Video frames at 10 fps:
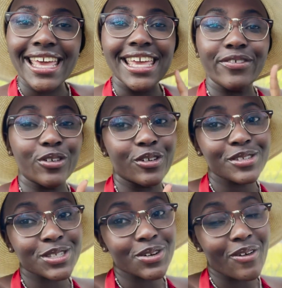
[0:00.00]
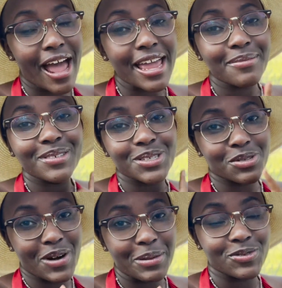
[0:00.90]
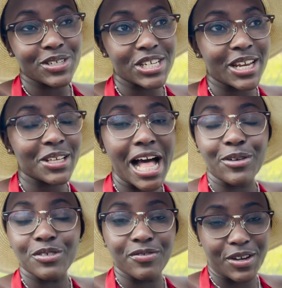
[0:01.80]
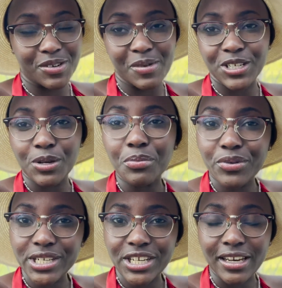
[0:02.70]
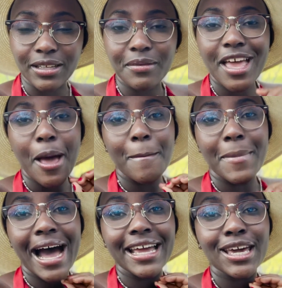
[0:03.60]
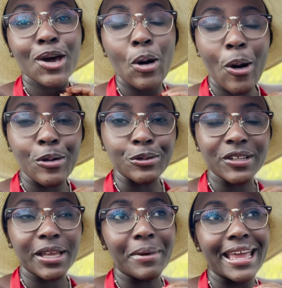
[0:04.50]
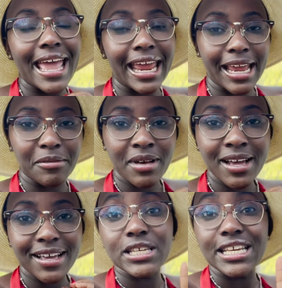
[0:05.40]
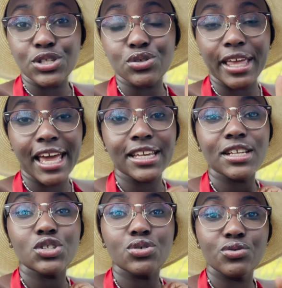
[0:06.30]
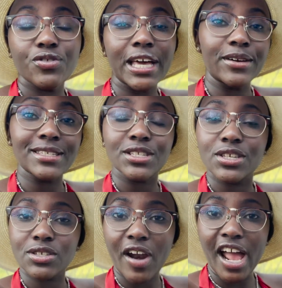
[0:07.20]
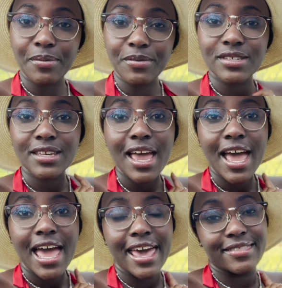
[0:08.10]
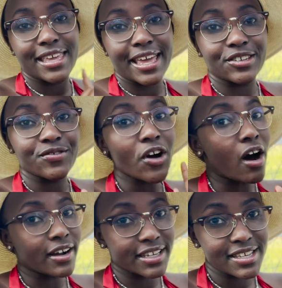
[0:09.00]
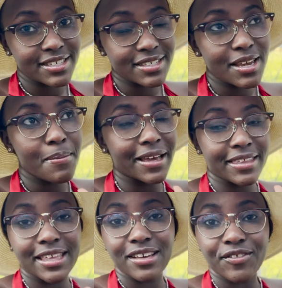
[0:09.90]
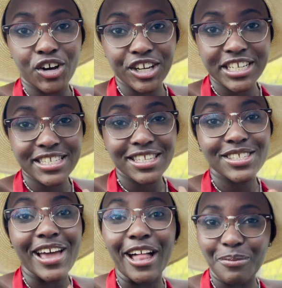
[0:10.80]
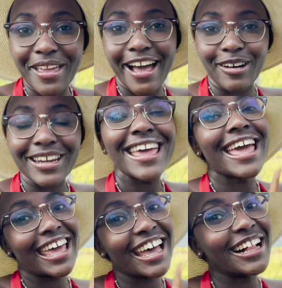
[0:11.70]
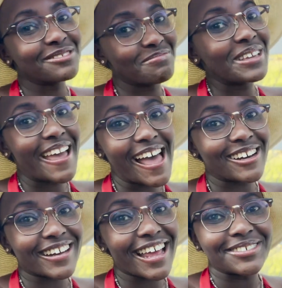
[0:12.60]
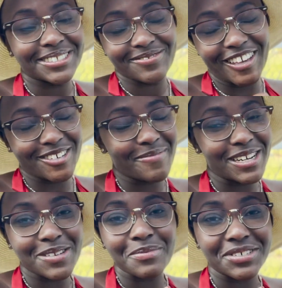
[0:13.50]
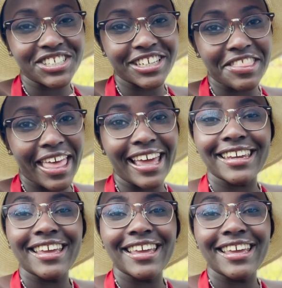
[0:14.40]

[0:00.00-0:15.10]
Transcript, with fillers: if you're not subscribed subscribe to the channel I will very much appreciate it my goal and my aim is to get 2,000 subscribers at the end of August, by the end of August. So help me out. Help me out. I will very much appreciate that.